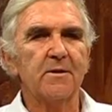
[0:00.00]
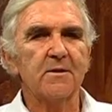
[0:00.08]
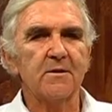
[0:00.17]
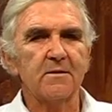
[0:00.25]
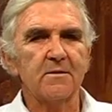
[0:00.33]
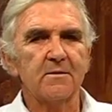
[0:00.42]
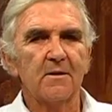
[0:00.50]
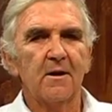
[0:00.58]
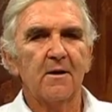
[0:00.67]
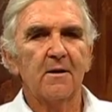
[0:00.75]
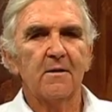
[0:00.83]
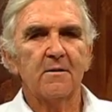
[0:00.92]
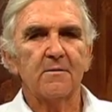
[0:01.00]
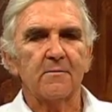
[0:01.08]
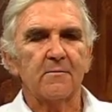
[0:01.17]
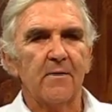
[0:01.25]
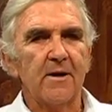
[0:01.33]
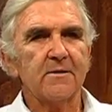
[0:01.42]
pigeons,
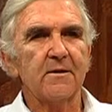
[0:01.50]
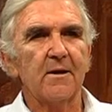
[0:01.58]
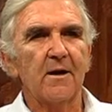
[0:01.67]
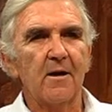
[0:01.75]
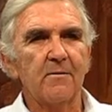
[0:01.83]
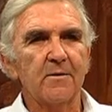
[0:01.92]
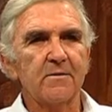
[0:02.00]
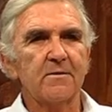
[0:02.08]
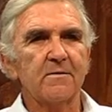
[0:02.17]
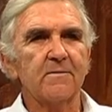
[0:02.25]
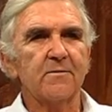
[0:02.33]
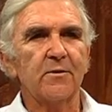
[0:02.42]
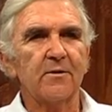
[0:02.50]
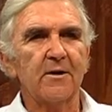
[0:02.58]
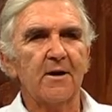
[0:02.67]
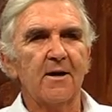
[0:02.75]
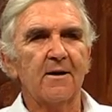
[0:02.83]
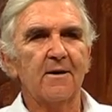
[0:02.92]
shot rats in the neighbour's
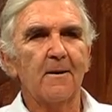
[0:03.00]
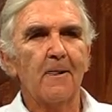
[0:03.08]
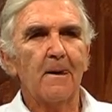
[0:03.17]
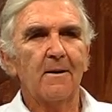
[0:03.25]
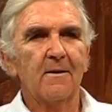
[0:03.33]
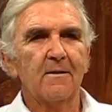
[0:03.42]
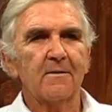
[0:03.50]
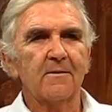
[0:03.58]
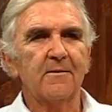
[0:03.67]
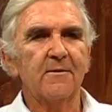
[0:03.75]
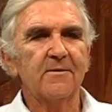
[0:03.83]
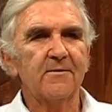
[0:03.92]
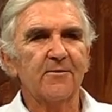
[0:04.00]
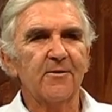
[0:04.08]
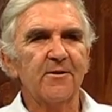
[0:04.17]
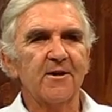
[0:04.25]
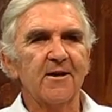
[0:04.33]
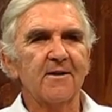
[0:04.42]
chook yard,
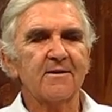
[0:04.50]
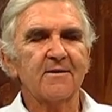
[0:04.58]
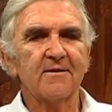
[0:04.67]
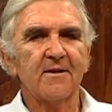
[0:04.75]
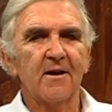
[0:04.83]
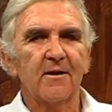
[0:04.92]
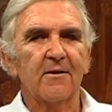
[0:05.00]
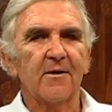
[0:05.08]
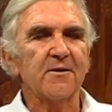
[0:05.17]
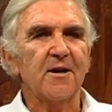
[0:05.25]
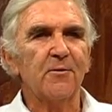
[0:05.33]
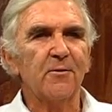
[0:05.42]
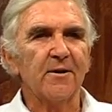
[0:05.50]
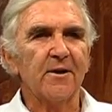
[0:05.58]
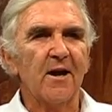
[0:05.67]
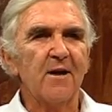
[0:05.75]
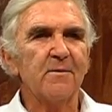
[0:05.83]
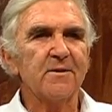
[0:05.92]
grew things, got to know all
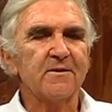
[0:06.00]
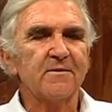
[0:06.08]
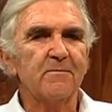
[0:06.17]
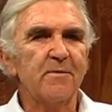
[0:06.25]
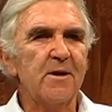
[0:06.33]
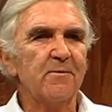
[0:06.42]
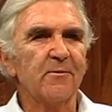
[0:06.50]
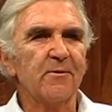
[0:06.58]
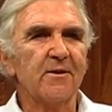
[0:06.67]
the neighbours and people